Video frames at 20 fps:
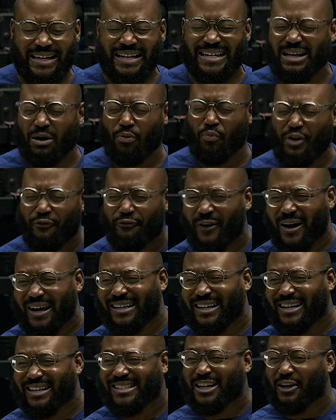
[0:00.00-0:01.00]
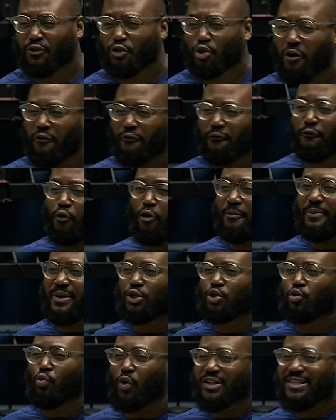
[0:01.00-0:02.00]
Is that we find ourselves
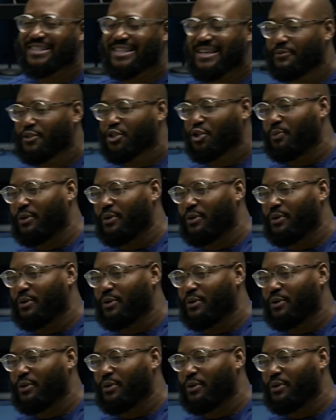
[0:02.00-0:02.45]
conforming to what seems